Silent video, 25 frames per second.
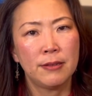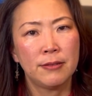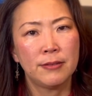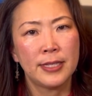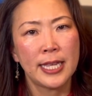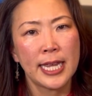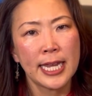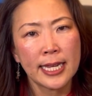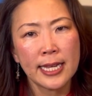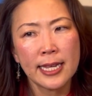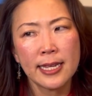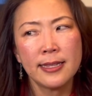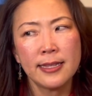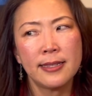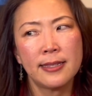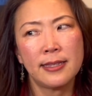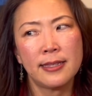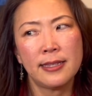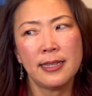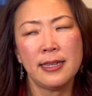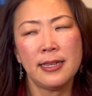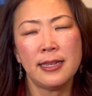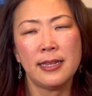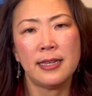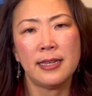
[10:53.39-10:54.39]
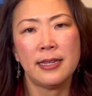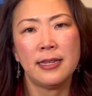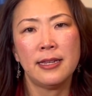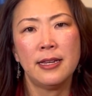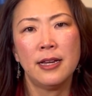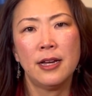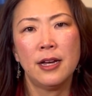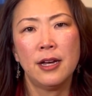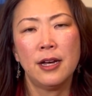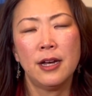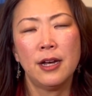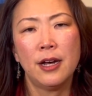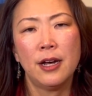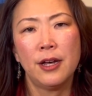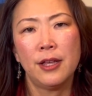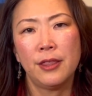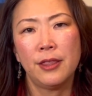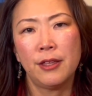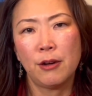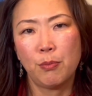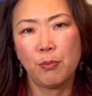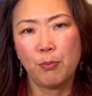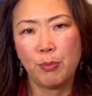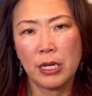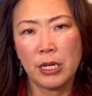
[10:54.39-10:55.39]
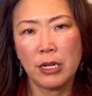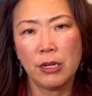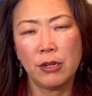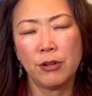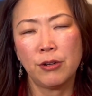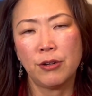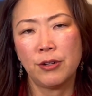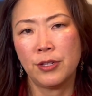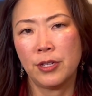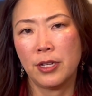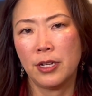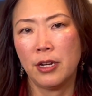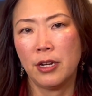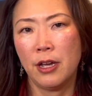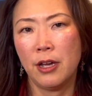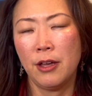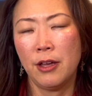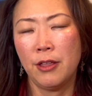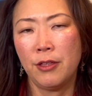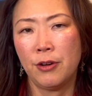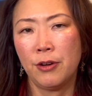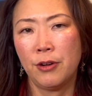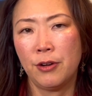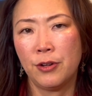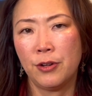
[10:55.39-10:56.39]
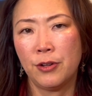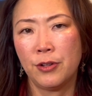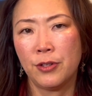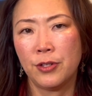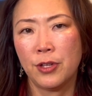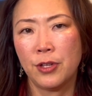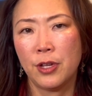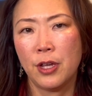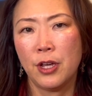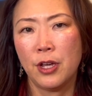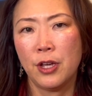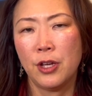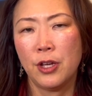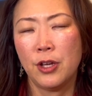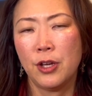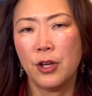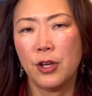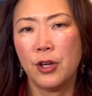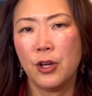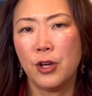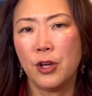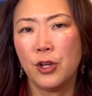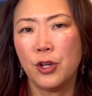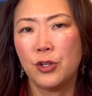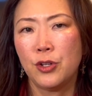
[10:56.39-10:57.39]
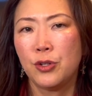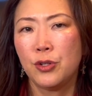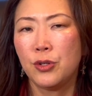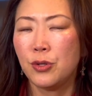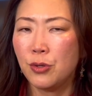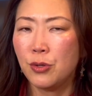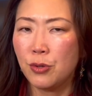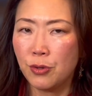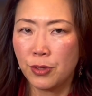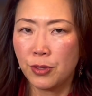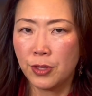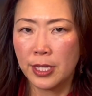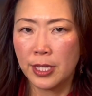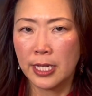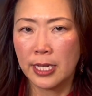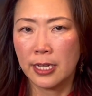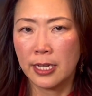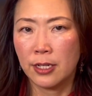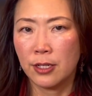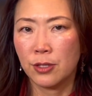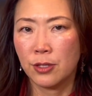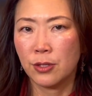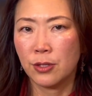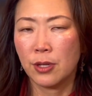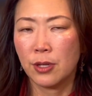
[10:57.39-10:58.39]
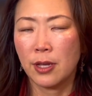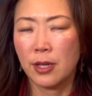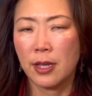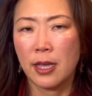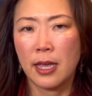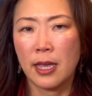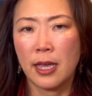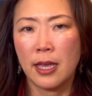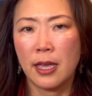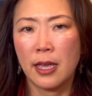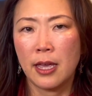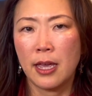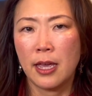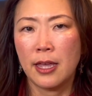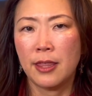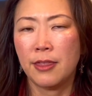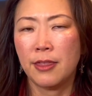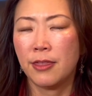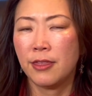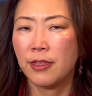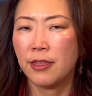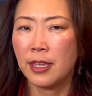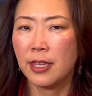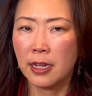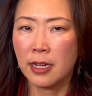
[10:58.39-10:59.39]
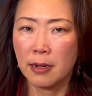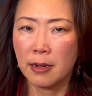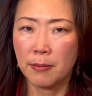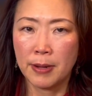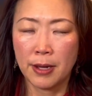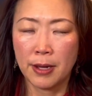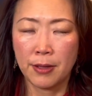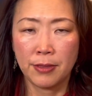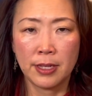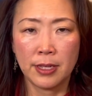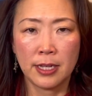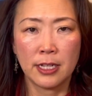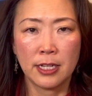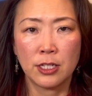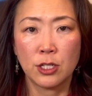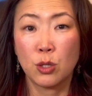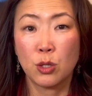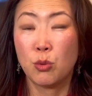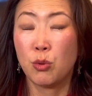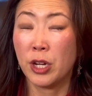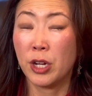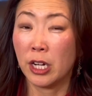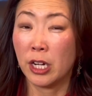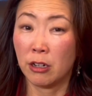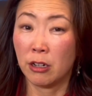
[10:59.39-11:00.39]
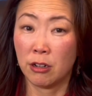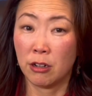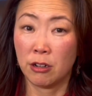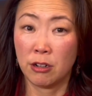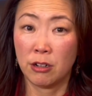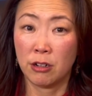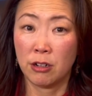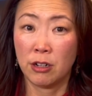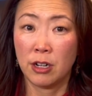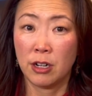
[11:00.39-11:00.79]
They can see their peers and others do things and think about things quicker,